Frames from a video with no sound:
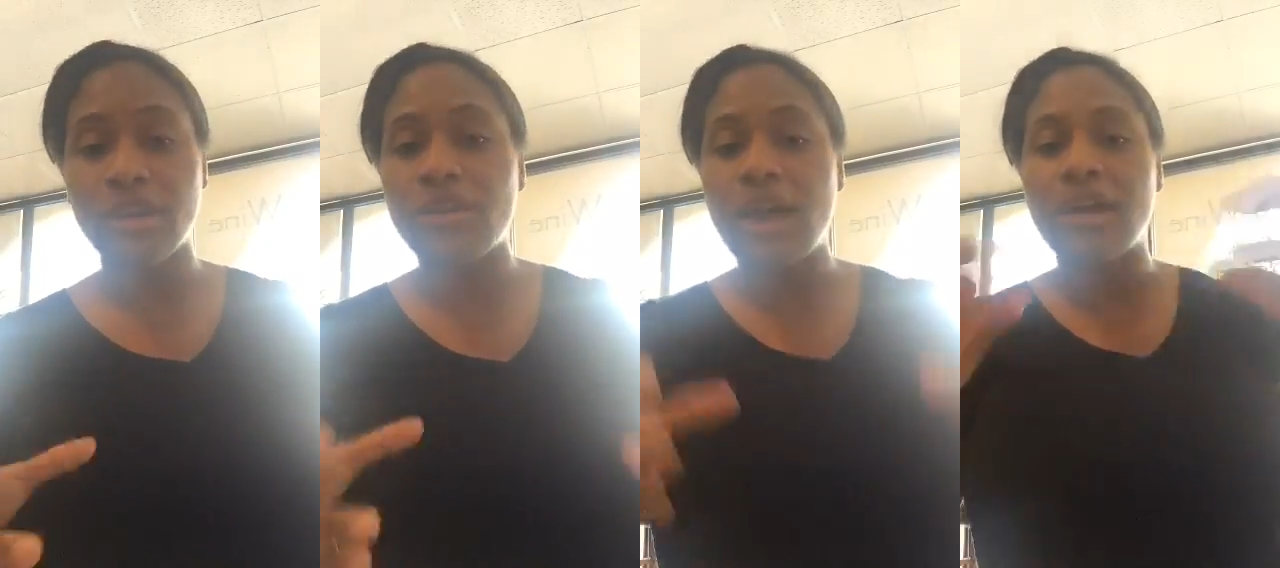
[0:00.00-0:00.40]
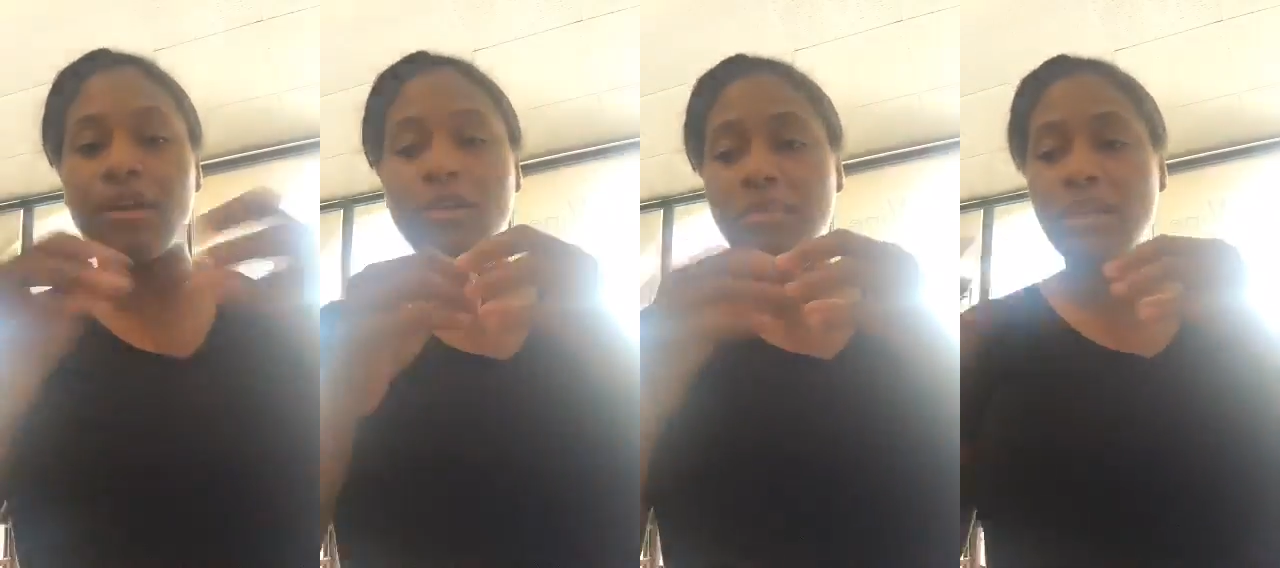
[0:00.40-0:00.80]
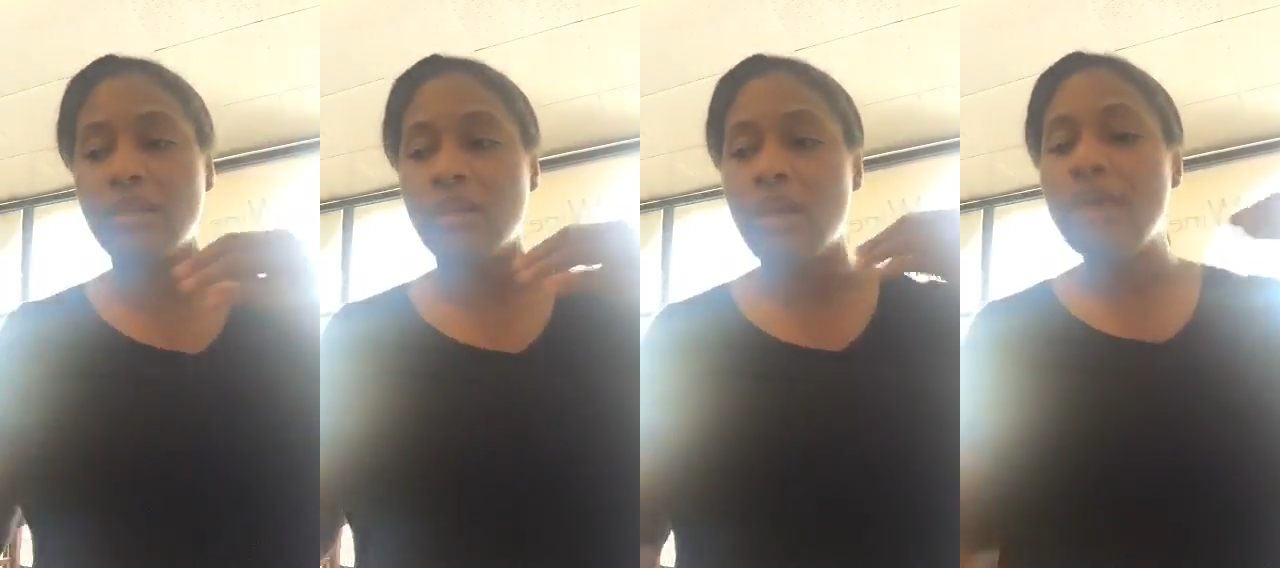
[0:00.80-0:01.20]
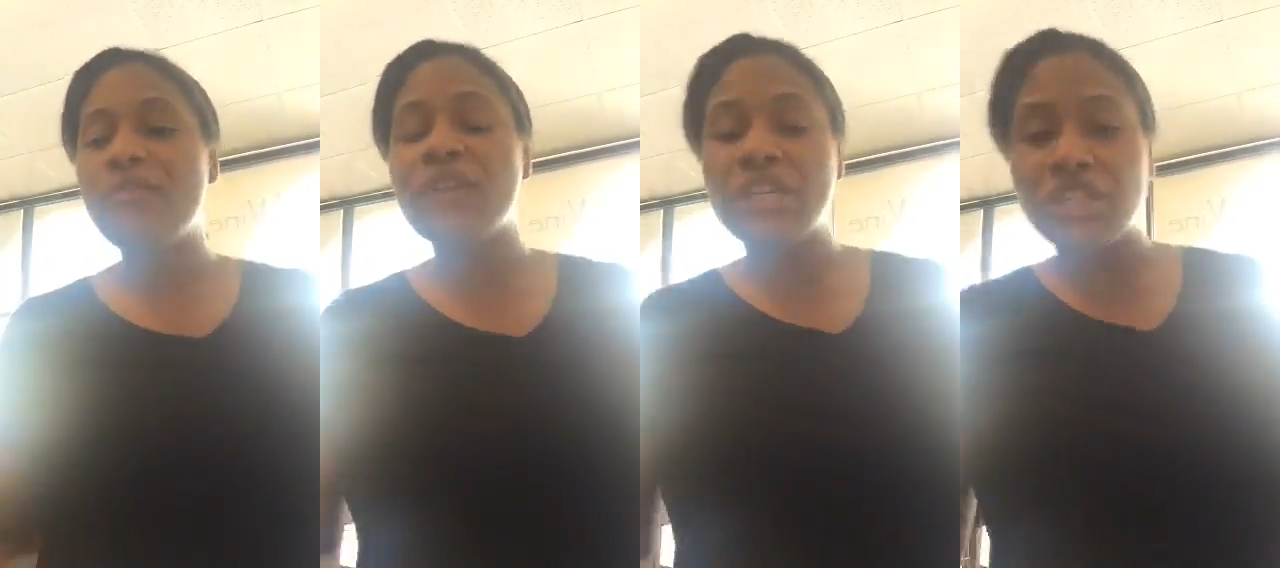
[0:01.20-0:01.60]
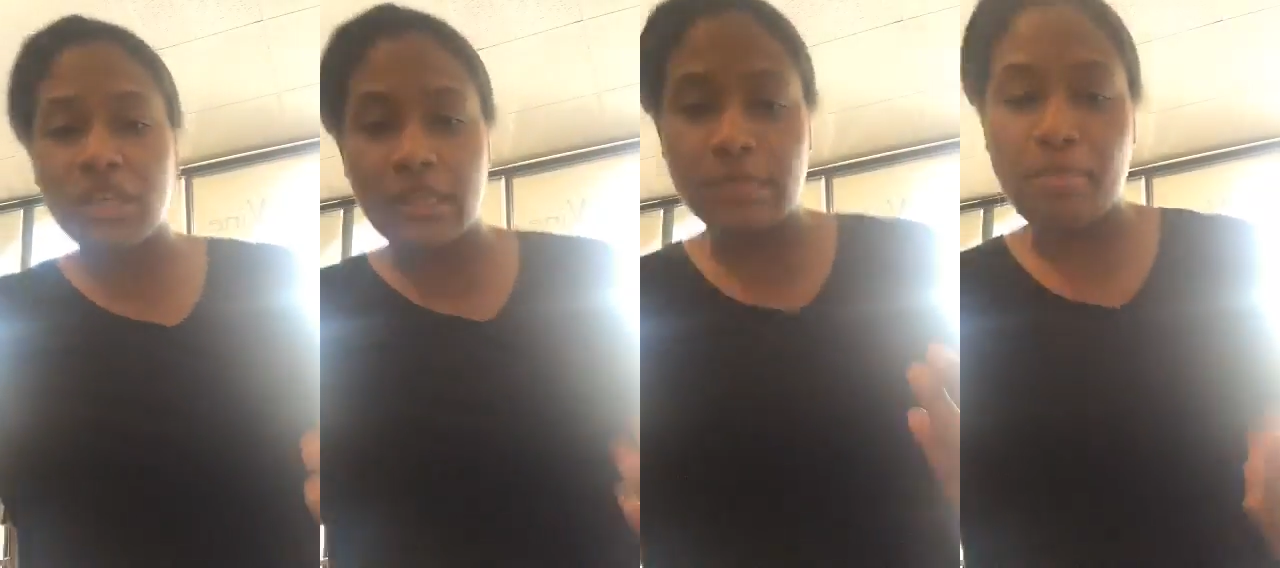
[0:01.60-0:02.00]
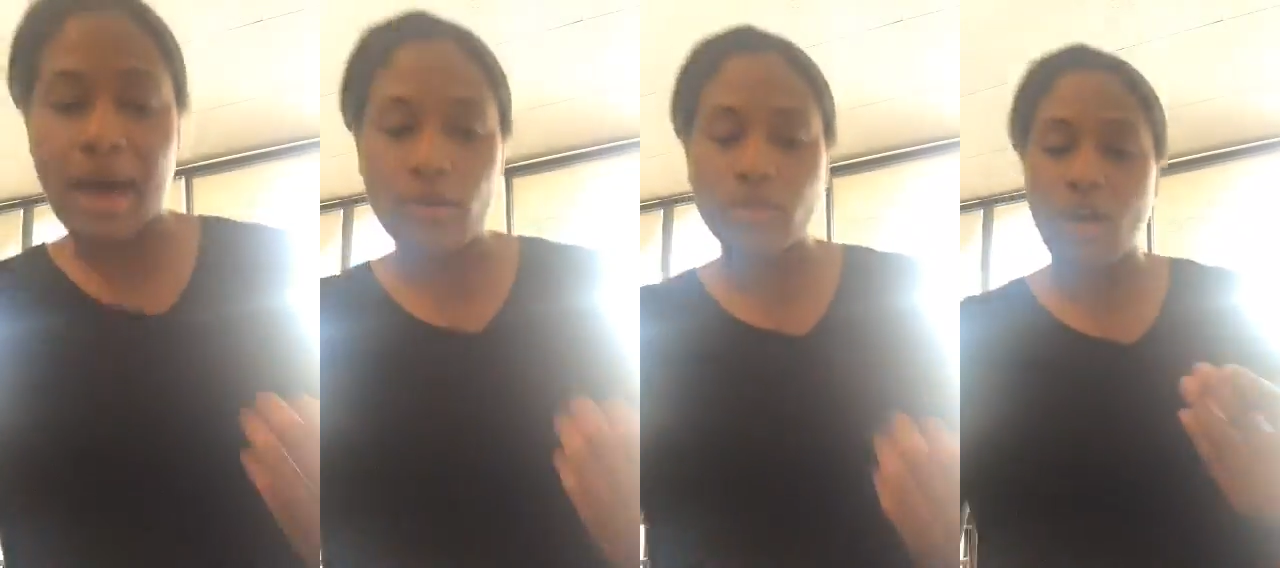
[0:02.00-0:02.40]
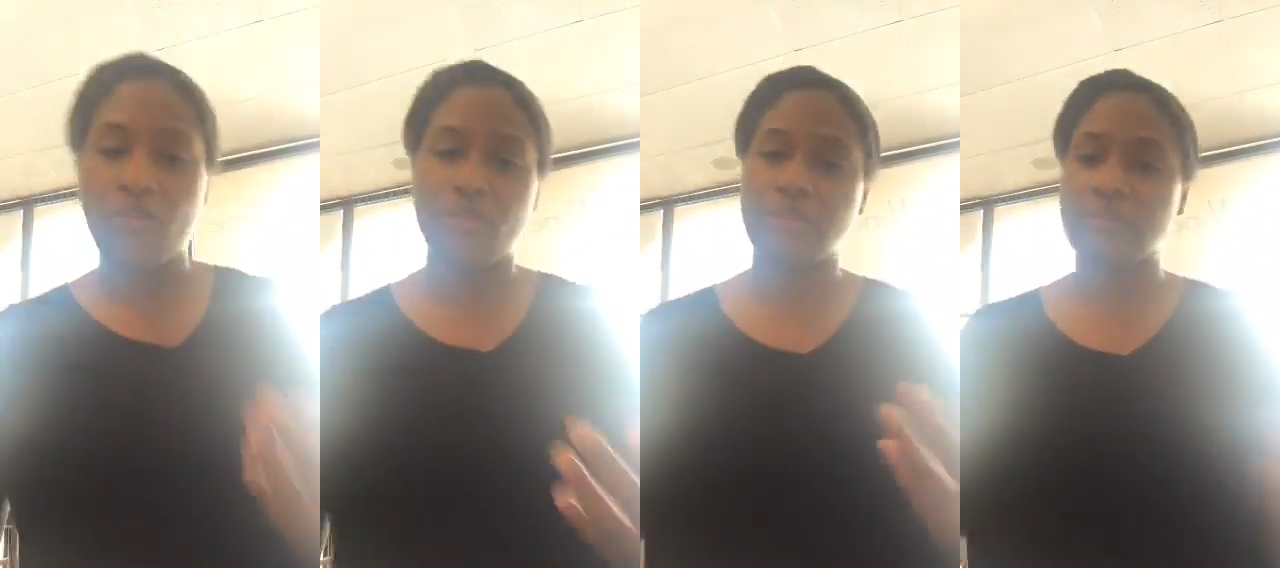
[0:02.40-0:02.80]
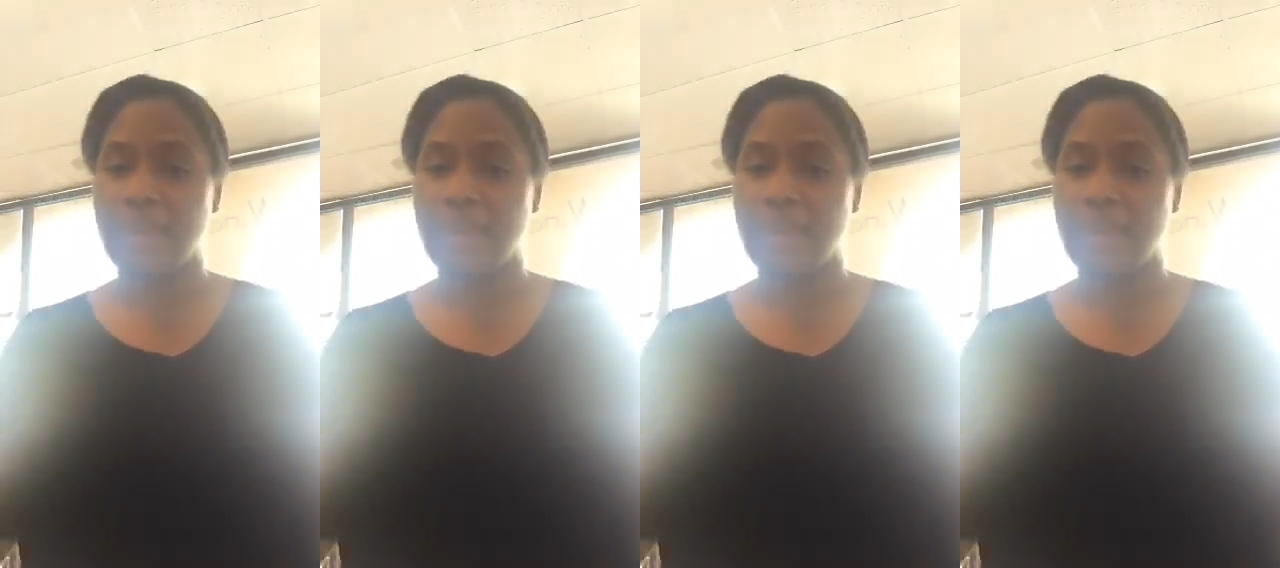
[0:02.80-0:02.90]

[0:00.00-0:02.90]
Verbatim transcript: You're not going to be finishing these bottles off as